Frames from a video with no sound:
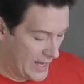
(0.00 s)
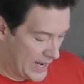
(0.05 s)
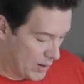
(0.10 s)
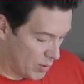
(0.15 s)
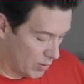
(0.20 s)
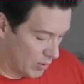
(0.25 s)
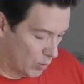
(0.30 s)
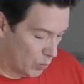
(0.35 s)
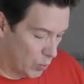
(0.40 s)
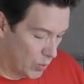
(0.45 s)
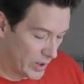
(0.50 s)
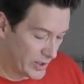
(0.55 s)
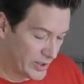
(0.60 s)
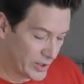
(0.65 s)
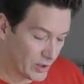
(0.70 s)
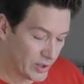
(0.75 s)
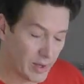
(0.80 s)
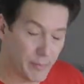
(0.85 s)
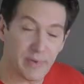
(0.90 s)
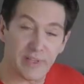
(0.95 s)
our
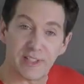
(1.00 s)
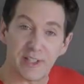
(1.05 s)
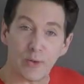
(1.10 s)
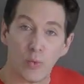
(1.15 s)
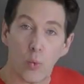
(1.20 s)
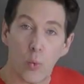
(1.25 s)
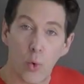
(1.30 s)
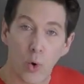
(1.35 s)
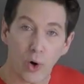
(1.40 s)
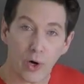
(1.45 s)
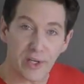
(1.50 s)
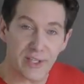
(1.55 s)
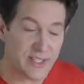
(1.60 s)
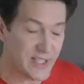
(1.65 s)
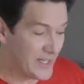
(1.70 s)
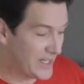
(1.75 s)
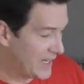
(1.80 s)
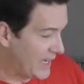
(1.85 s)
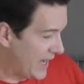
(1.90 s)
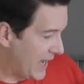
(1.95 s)
one-year limited warranty